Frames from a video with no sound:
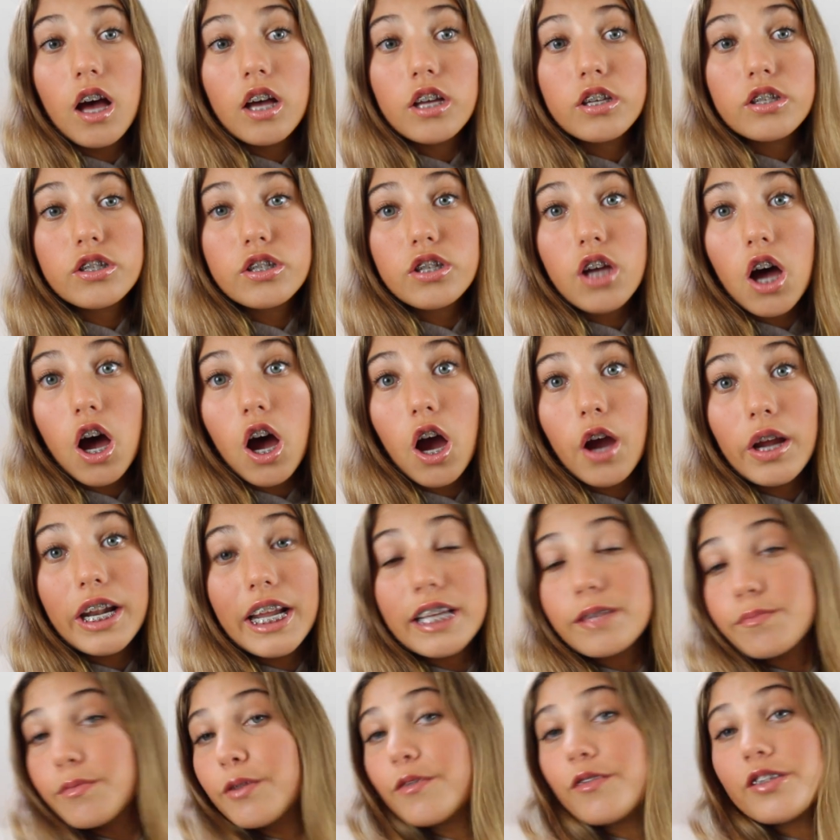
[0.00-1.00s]
So
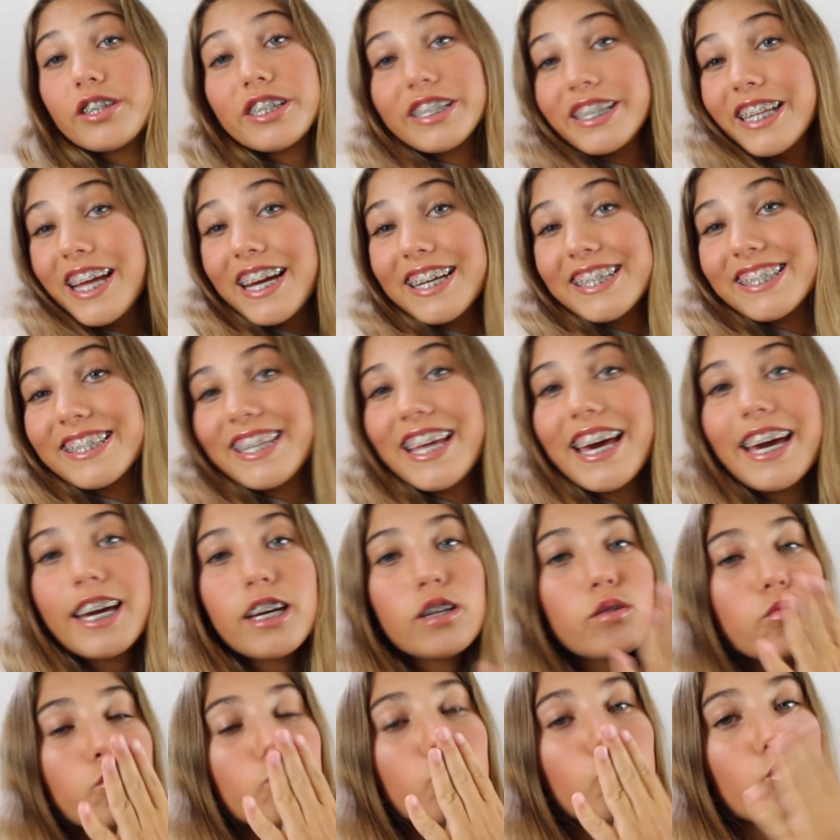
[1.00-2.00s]
let's move on to the next
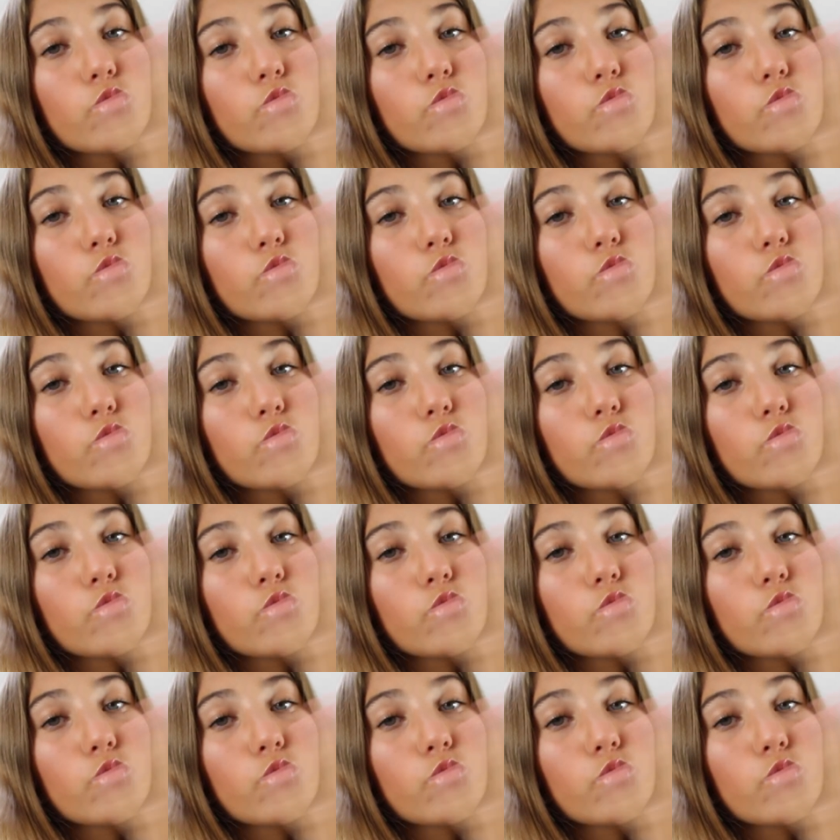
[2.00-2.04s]
thing.